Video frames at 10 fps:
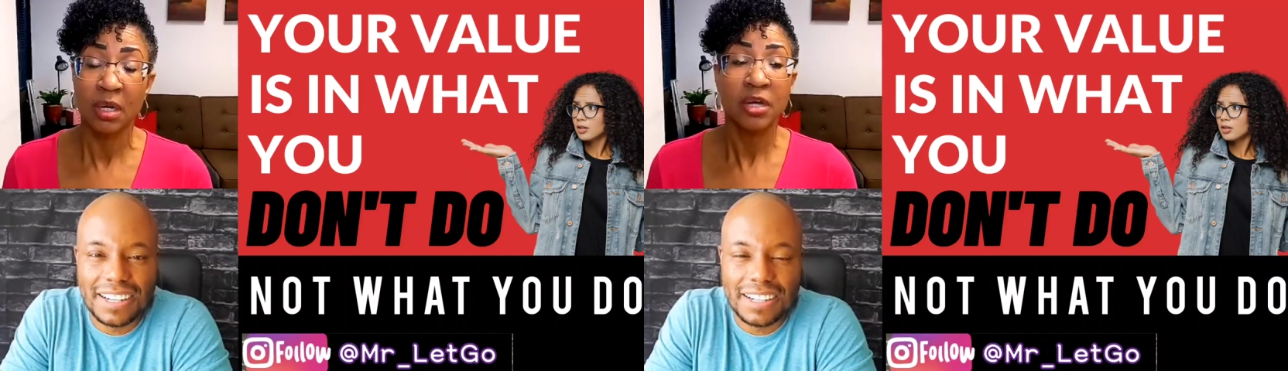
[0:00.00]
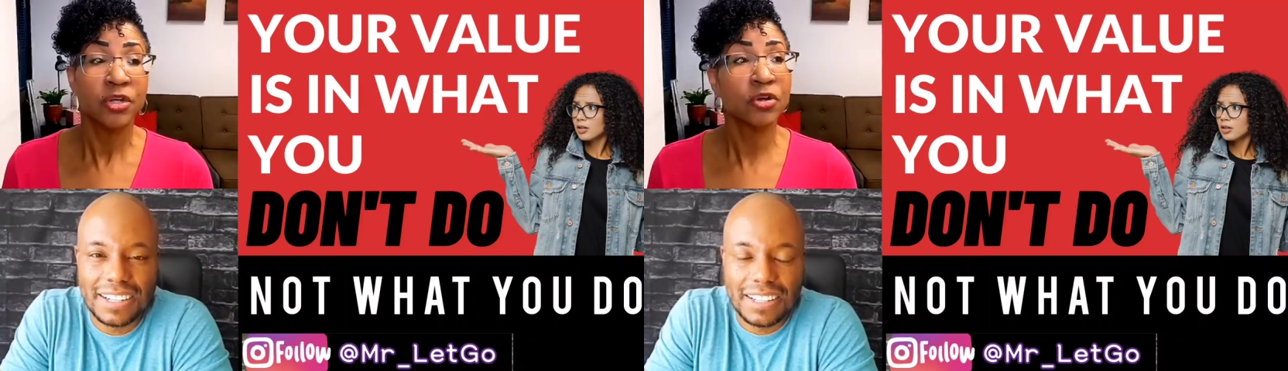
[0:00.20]

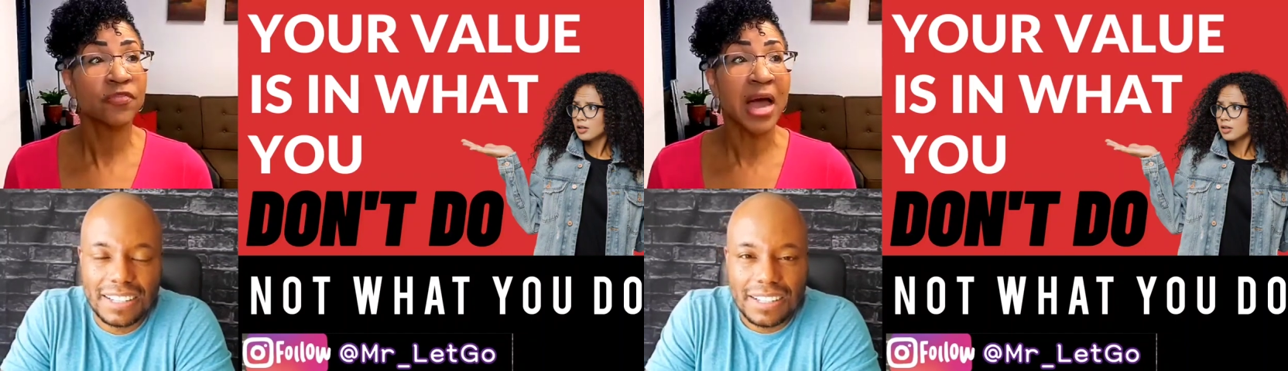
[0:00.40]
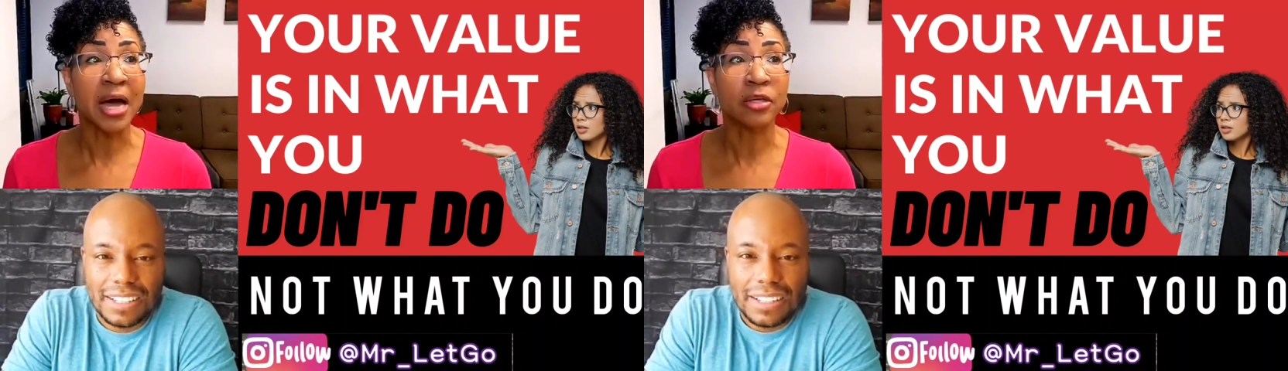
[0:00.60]
Speaker 1: you're
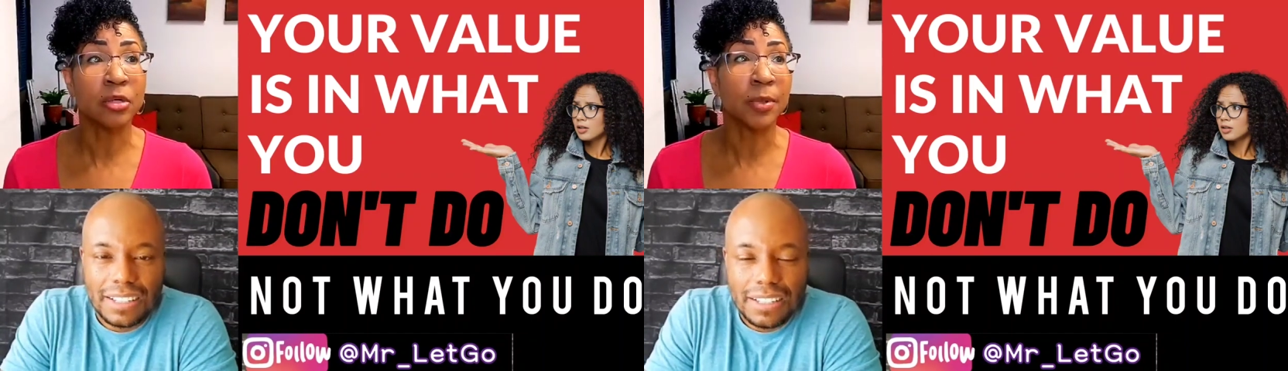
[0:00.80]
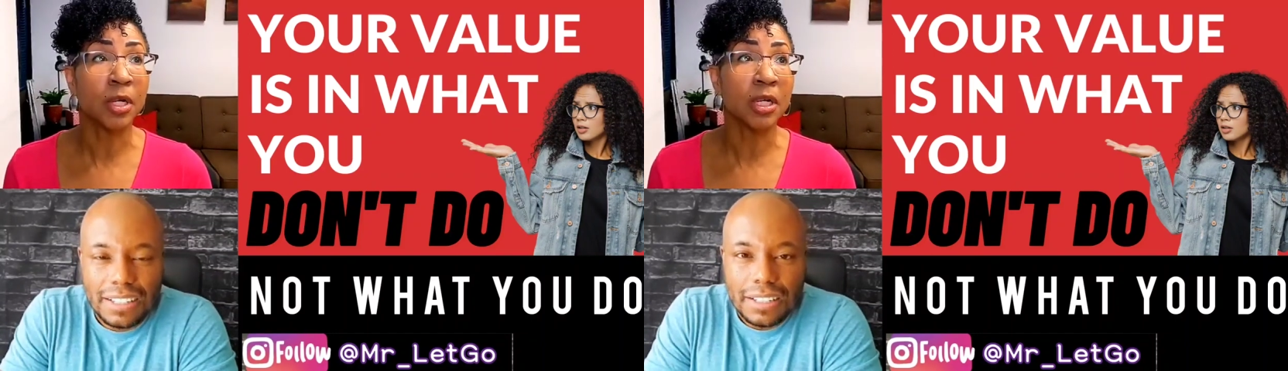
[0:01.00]

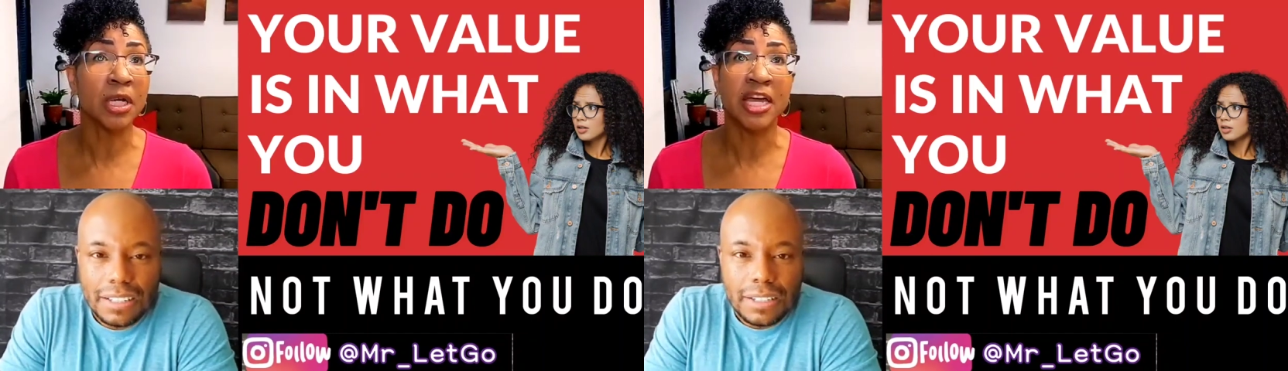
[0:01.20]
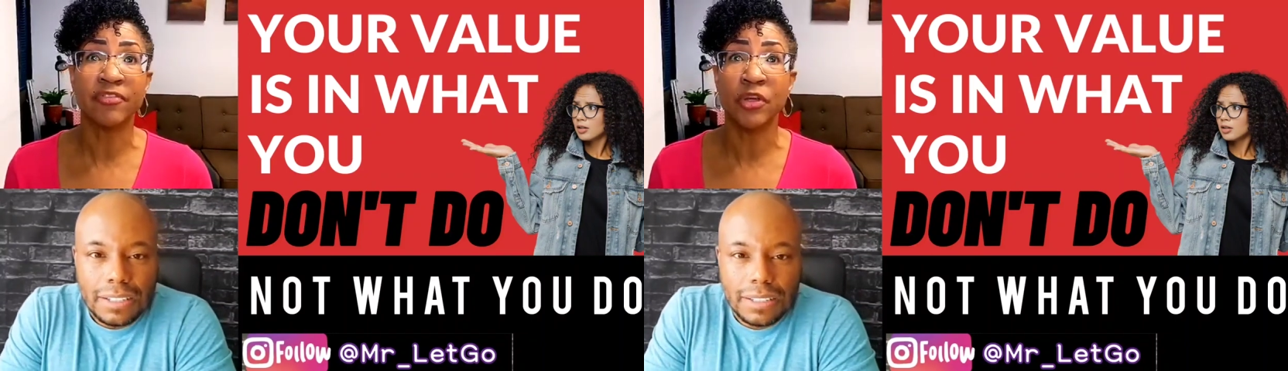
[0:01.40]
valuable
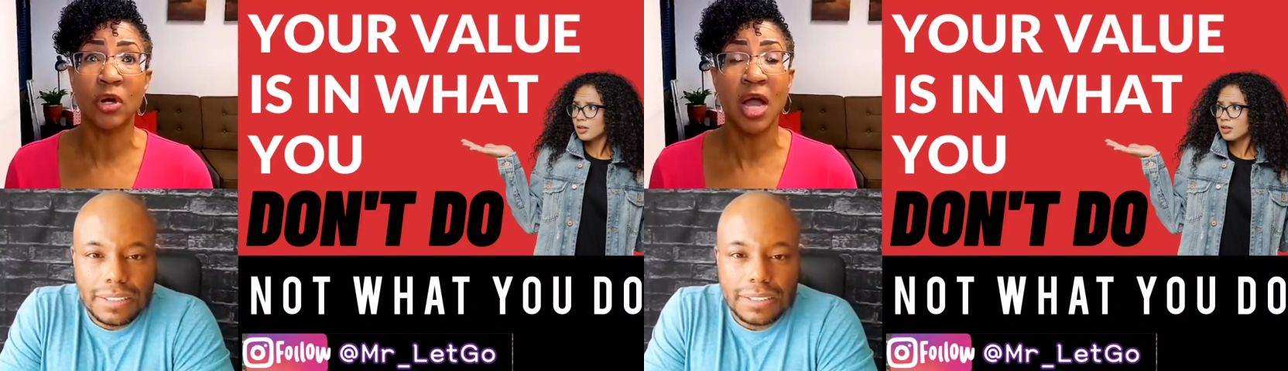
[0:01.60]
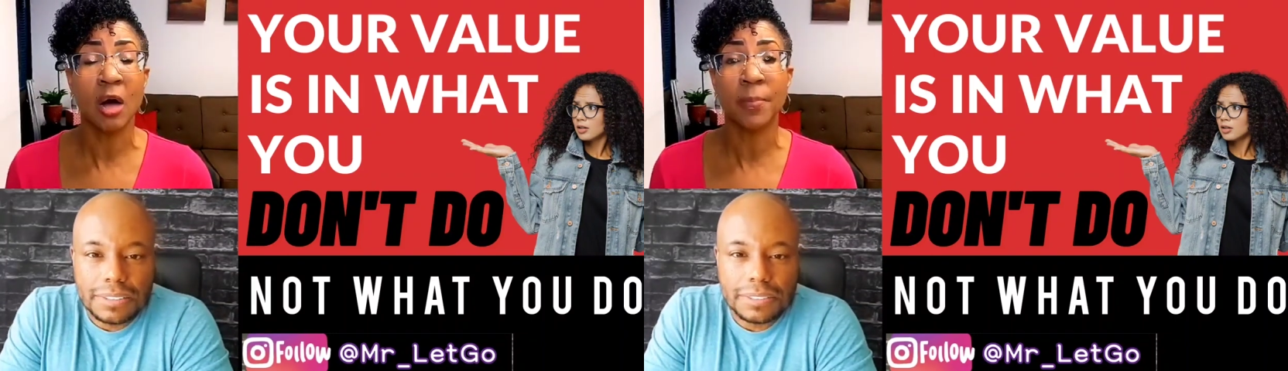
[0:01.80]
if you're
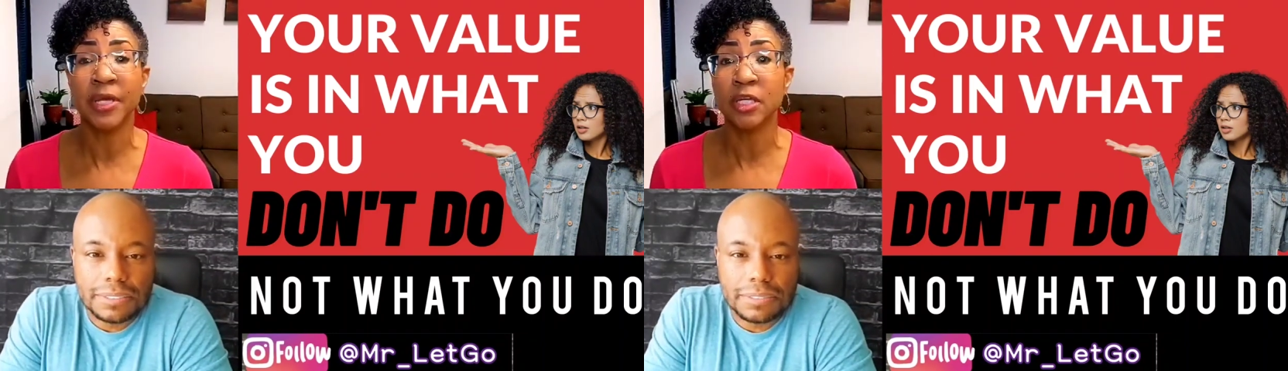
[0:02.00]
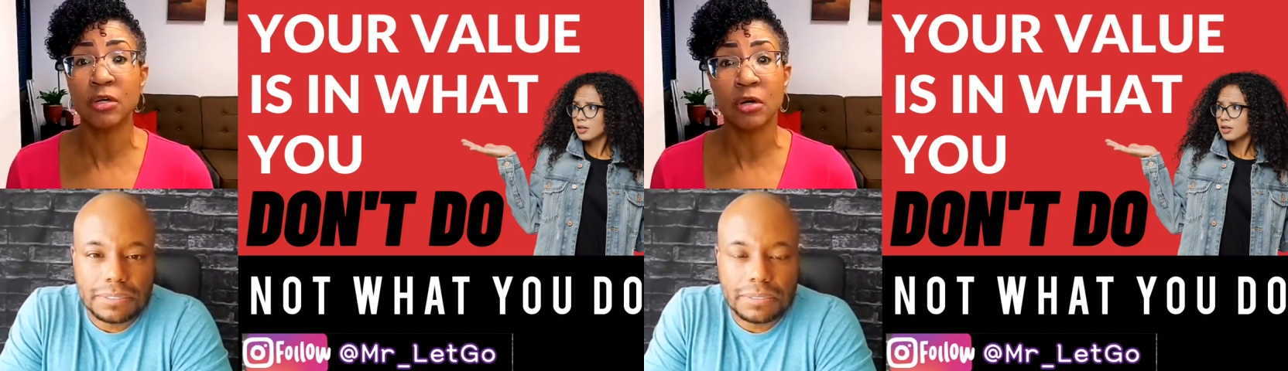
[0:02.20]

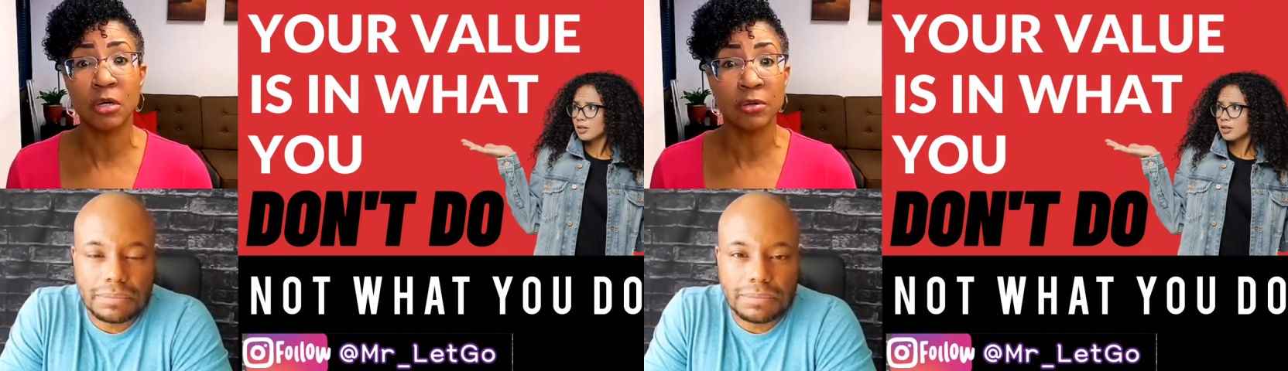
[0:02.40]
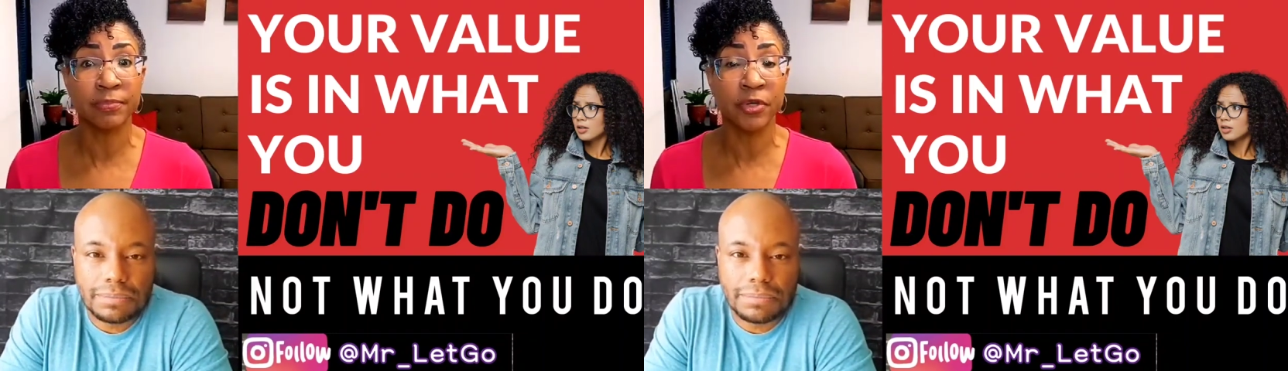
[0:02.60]
helping
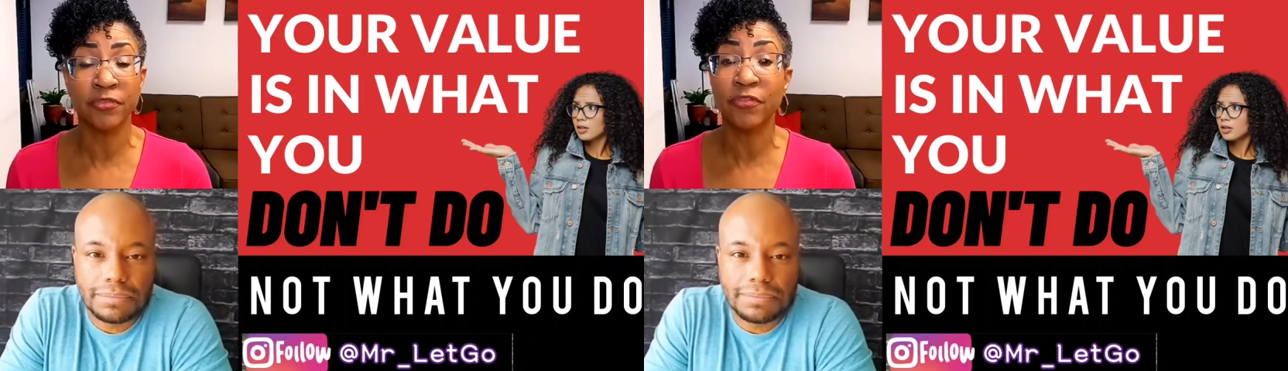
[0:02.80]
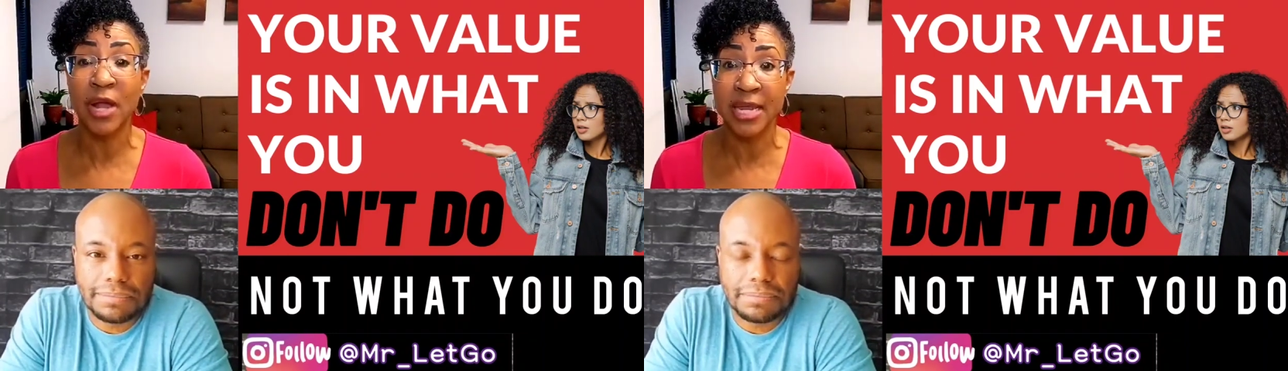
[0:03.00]
your your
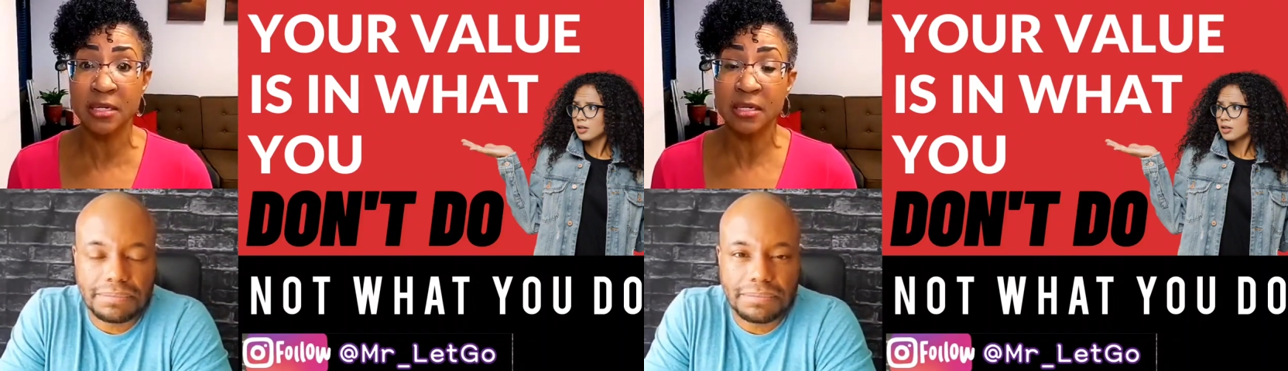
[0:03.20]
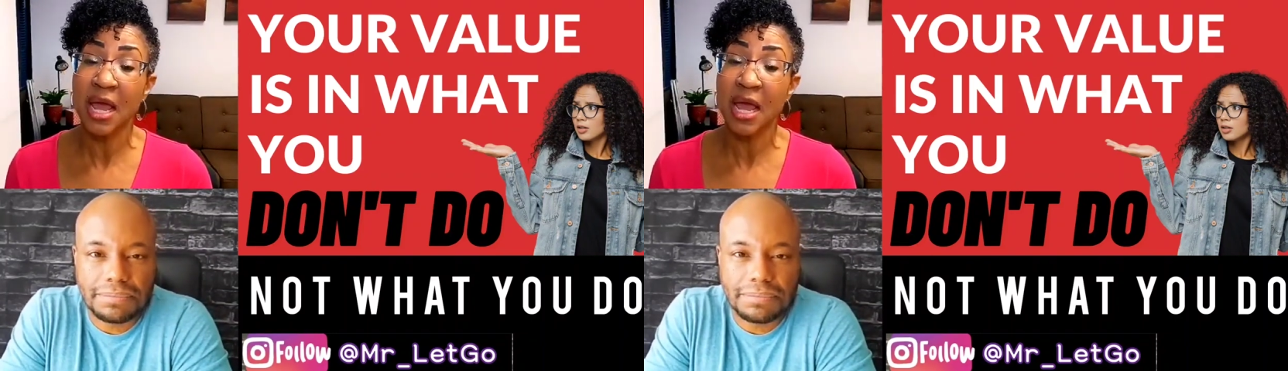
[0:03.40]
friend,